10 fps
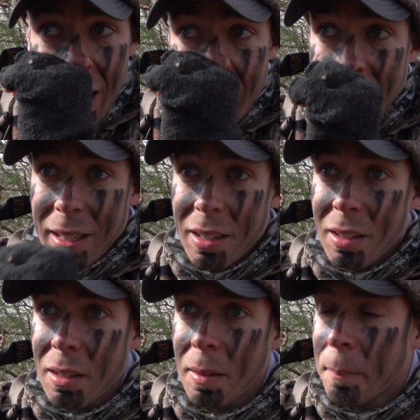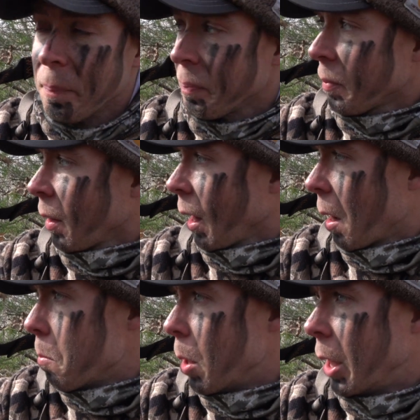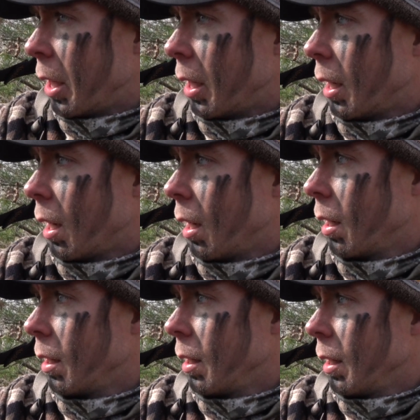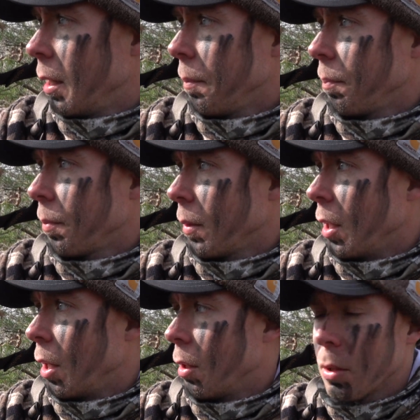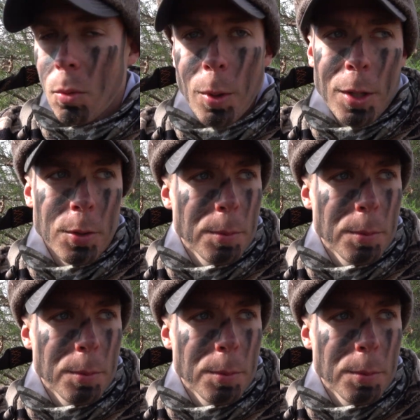out of here. But, uh, you know, this is one of those